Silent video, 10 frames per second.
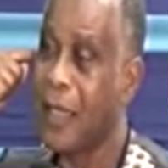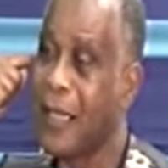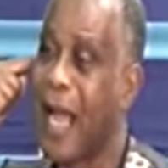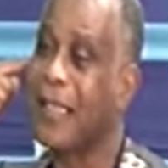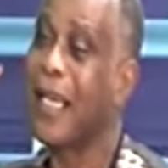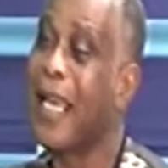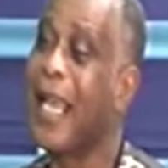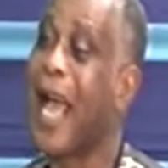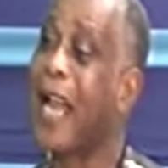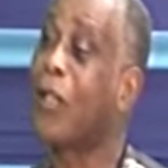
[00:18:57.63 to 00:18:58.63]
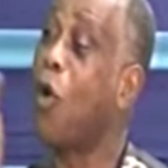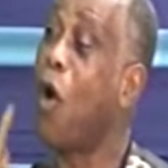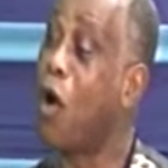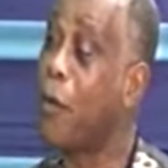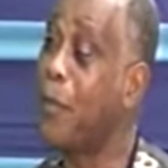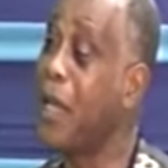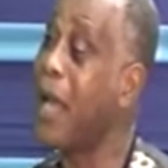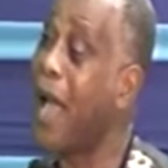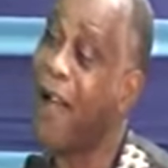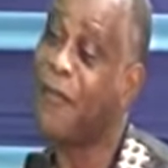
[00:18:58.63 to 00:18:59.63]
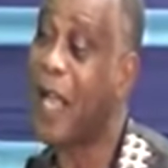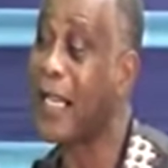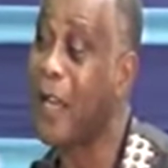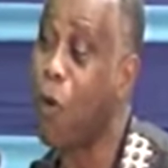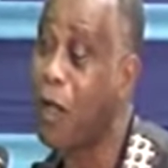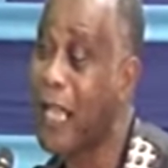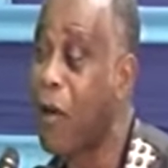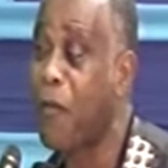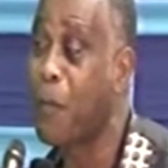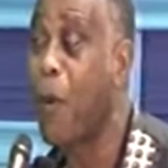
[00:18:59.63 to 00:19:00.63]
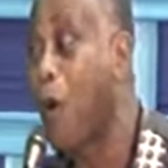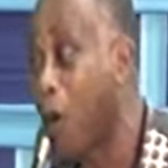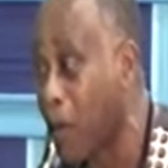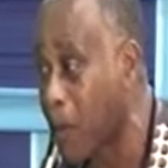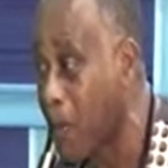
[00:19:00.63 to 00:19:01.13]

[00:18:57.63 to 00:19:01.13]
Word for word: that he had called me after the order of Paul.